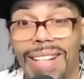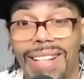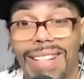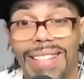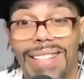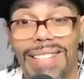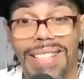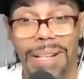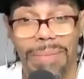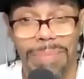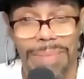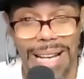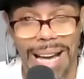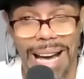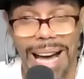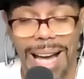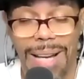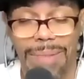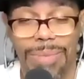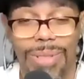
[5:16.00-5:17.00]

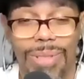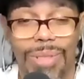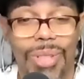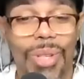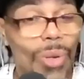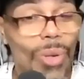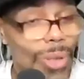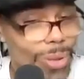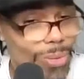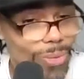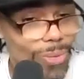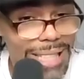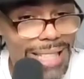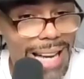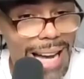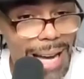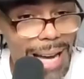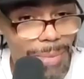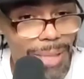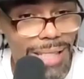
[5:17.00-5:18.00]
sometimes 2 or 3
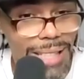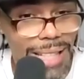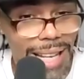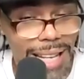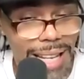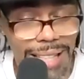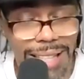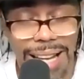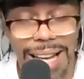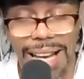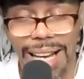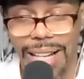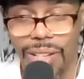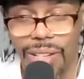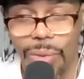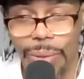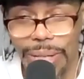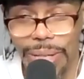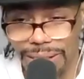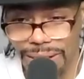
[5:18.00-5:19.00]
times a day. And
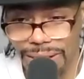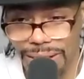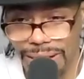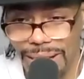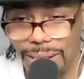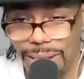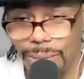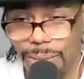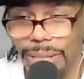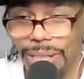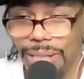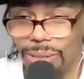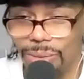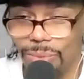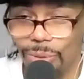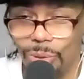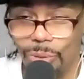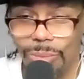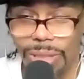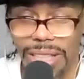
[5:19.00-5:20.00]
Quincy has been in the
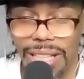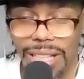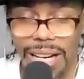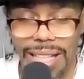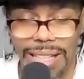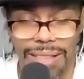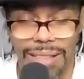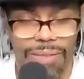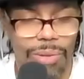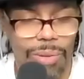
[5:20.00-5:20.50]
room a lot.